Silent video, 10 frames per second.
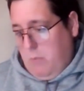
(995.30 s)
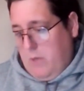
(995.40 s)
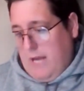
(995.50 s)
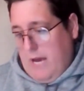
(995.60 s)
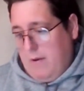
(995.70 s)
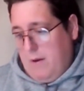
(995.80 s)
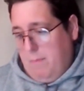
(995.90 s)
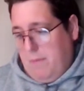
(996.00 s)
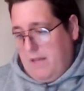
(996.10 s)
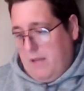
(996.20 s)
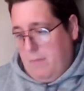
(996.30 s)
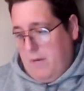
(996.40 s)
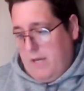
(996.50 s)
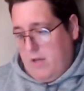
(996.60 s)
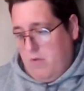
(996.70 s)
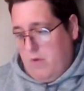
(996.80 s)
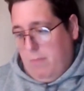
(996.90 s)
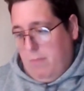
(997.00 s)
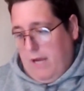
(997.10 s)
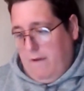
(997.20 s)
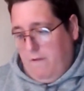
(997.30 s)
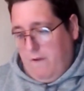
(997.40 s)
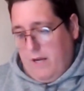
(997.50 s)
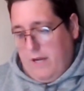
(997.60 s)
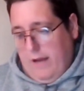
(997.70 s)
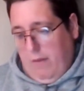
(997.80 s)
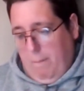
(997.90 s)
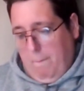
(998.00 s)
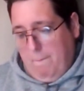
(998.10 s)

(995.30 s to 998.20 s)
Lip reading: We then beat them in the replay 3-0.